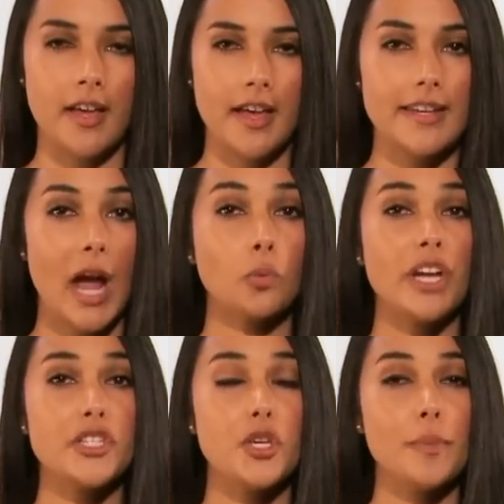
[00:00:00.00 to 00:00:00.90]
Now
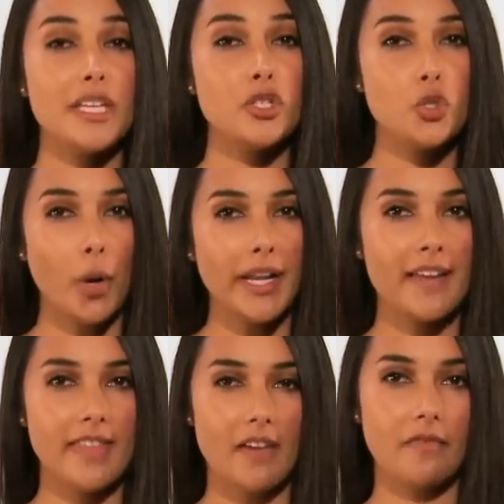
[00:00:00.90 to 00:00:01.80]
ResQMe is joining
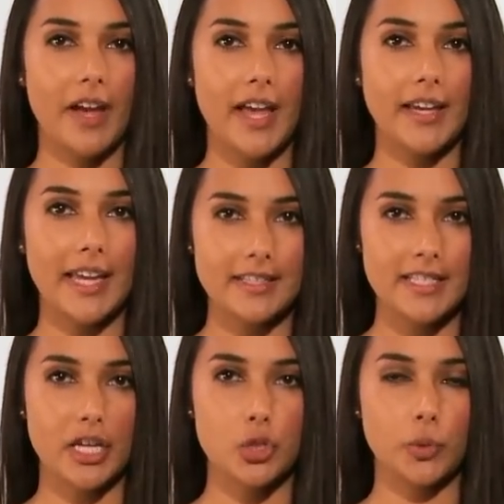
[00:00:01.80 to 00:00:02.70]
in that fight against
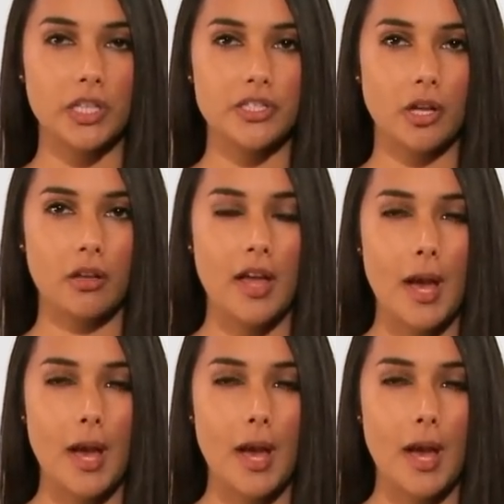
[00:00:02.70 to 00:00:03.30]
sexual assault